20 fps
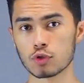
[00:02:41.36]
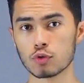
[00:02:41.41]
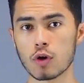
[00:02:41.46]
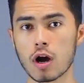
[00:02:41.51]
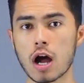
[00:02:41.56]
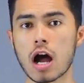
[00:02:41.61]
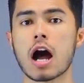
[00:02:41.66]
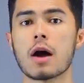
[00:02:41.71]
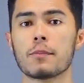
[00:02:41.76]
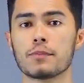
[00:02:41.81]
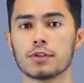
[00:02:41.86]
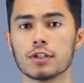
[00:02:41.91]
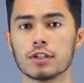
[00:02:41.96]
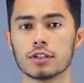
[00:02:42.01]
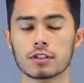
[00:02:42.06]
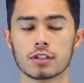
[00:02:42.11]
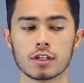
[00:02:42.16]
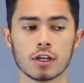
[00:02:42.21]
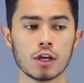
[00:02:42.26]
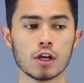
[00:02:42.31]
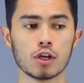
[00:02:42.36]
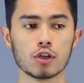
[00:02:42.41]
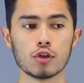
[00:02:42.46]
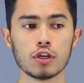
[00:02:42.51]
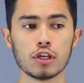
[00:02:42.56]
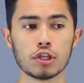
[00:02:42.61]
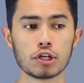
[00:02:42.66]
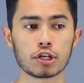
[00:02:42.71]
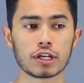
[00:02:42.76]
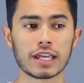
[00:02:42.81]
2 options.
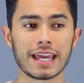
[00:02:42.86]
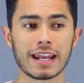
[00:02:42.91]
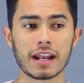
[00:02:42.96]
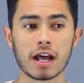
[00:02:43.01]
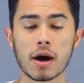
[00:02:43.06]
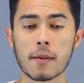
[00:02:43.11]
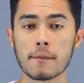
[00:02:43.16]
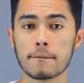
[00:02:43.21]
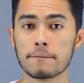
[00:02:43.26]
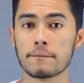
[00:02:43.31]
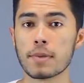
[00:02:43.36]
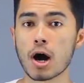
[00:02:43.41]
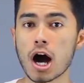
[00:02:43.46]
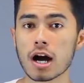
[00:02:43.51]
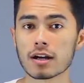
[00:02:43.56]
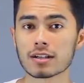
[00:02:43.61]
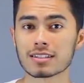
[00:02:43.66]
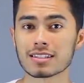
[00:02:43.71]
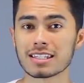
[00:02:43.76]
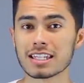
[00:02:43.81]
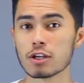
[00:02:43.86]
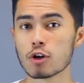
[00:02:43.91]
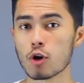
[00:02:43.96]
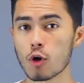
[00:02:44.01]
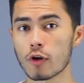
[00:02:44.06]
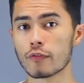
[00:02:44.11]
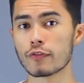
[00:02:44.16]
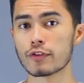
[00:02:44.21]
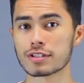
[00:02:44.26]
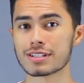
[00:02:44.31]
You either get a boxy,
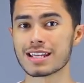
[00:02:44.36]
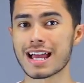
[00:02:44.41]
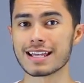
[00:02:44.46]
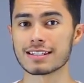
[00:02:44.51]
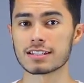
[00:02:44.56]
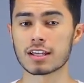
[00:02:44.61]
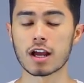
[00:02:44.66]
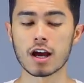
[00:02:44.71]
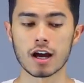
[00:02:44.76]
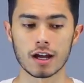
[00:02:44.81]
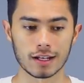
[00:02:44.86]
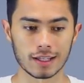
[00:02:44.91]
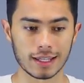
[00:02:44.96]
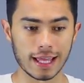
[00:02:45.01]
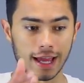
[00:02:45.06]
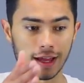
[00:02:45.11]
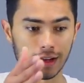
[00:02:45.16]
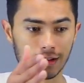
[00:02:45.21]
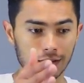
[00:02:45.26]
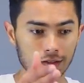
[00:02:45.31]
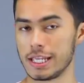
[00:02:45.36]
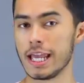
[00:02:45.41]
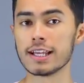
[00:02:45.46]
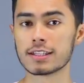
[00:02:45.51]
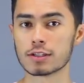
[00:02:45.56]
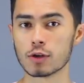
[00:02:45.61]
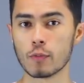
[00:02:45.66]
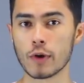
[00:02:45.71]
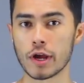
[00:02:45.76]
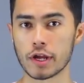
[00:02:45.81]
oversized cut that
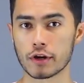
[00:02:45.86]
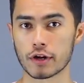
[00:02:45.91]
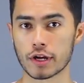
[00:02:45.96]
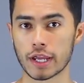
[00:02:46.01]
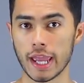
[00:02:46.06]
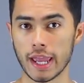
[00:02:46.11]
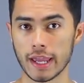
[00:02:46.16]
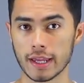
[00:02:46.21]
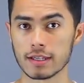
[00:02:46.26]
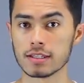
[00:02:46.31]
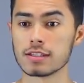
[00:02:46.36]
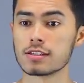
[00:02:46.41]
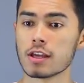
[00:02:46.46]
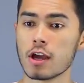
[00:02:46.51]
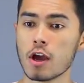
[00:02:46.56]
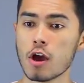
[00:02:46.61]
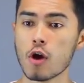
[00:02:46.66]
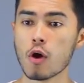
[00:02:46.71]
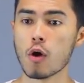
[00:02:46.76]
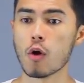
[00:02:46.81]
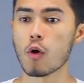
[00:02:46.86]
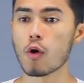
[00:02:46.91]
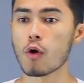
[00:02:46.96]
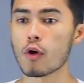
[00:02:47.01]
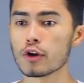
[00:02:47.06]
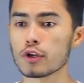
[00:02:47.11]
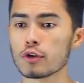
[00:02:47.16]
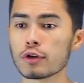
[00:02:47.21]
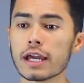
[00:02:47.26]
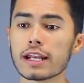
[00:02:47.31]
takes away your gains,
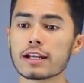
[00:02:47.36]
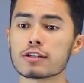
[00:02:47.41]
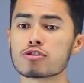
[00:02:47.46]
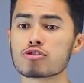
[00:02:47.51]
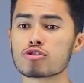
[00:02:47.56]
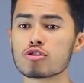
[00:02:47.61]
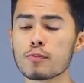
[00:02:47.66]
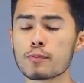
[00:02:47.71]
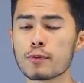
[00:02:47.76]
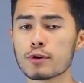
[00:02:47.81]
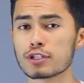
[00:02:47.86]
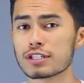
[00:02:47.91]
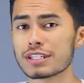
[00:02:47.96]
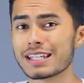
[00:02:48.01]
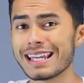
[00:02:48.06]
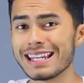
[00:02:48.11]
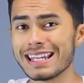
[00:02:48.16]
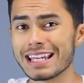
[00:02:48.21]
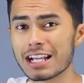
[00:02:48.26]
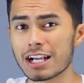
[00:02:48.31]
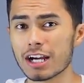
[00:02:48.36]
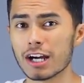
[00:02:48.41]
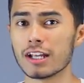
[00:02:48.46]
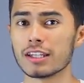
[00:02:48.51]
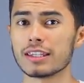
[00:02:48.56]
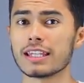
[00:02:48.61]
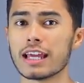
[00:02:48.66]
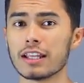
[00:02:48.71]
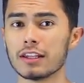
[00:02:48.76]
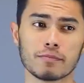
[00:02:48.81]
or you get a super skinny
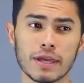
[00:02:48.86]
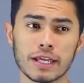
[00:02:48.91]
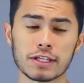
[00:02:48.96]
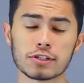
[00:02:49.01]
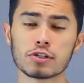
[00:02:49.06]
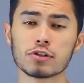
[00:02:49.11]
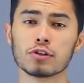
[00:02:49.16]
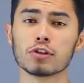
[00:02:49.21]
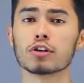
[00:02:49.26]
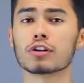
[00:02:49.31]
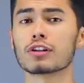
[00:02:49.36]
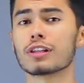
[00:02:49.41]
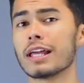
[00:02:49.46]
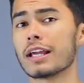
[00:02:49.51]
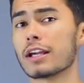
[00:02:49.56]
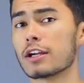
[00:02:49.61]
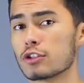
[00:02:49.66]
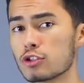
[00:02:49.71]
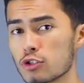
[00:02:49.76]
cut that makes you look like